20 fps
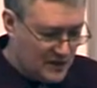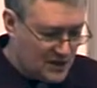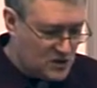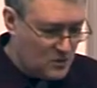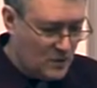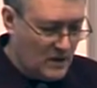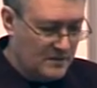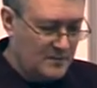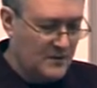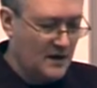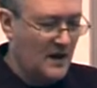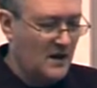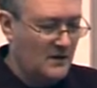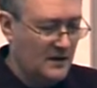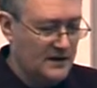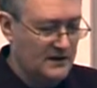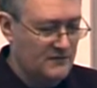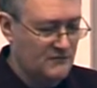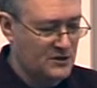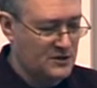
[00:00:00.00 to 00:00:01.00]
suite below
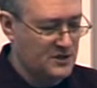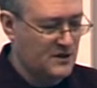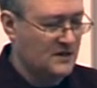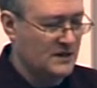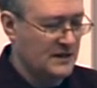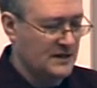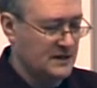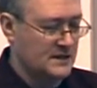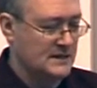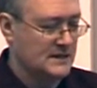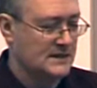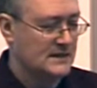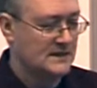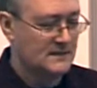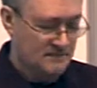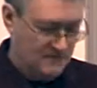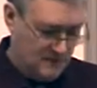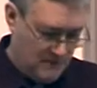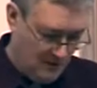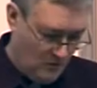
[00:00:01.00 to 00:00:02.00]
it, reside.
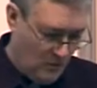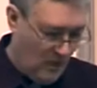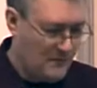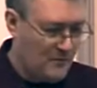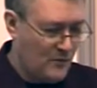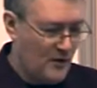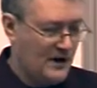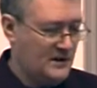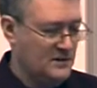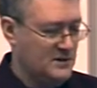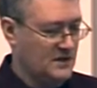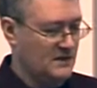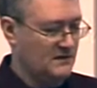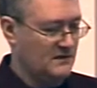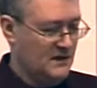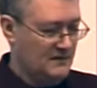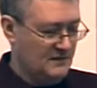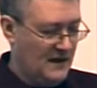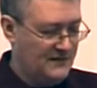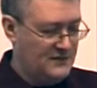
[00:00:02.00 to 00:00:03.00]
Your web browser,
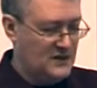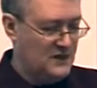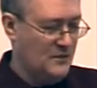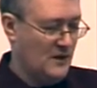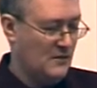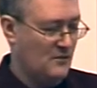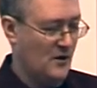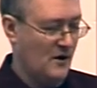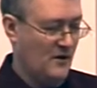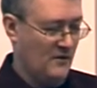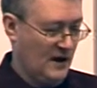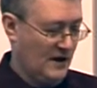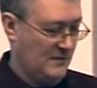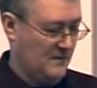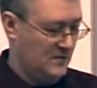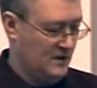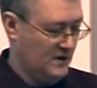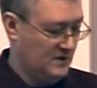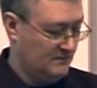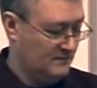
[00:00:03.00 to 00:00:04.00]
your FTP
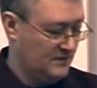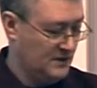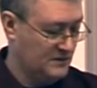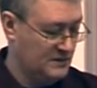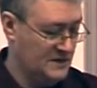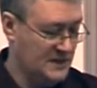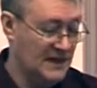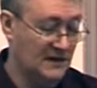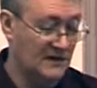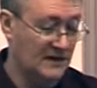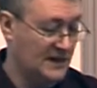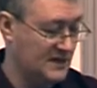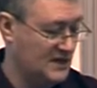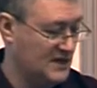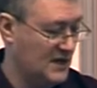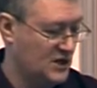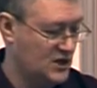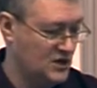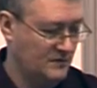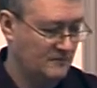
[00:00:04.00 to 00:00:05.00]
program, your telnet
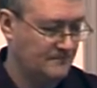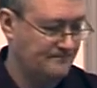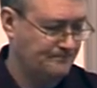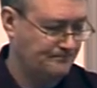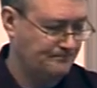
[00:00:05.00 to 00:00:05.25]
session.